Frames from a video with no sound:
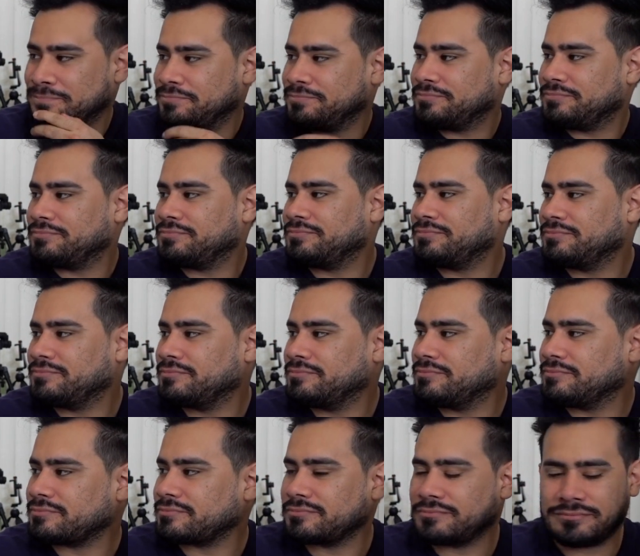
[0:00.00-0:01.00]

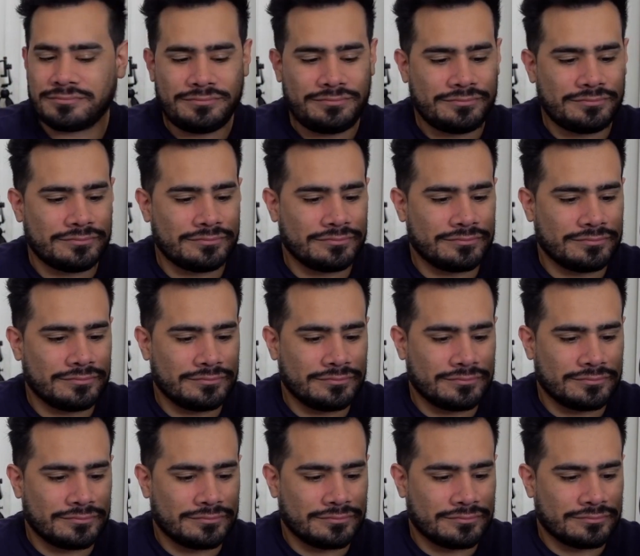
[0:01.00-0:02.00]

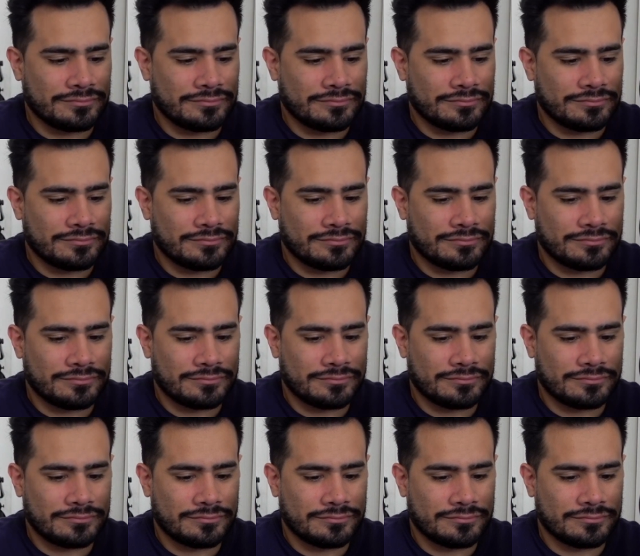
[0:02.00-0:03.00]

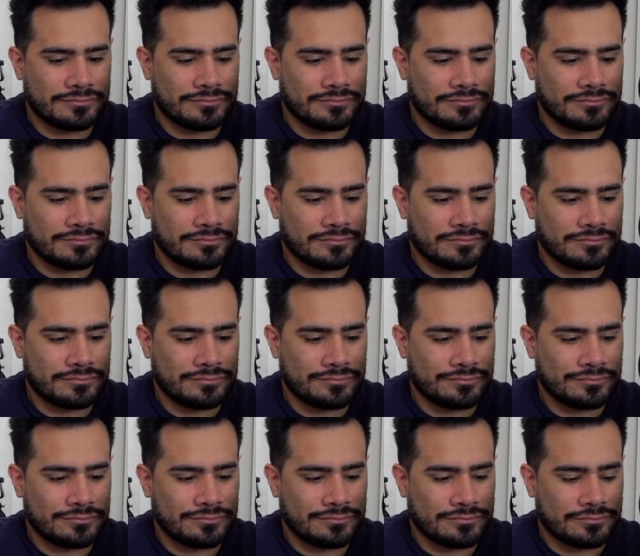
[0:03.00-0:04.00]

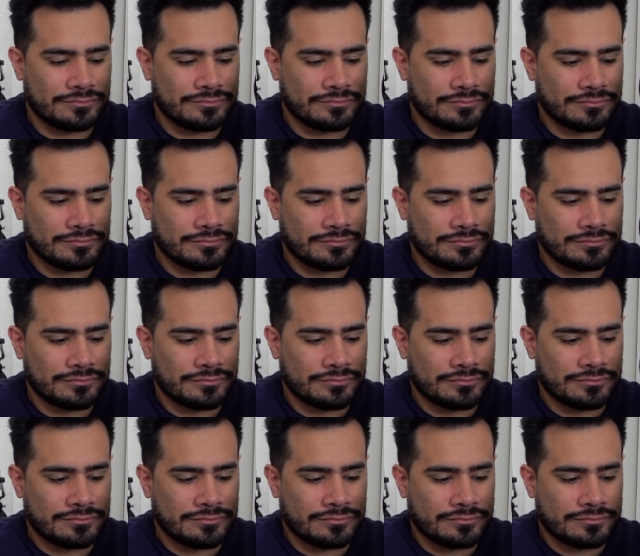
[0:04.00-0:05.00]

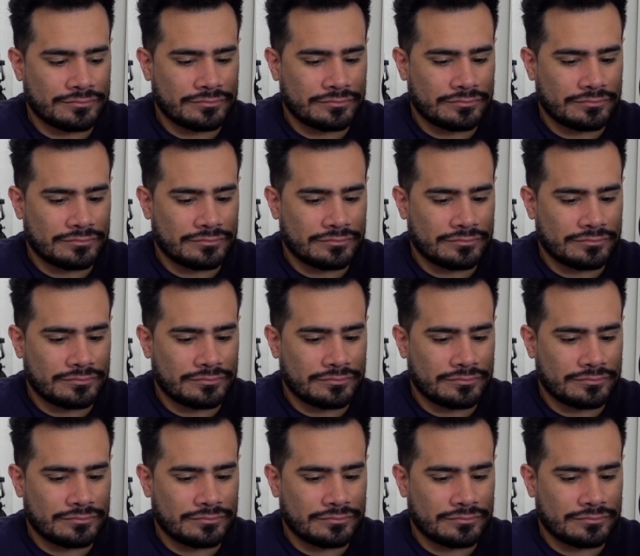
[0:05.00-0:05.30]
No words are spoken by the person on screen.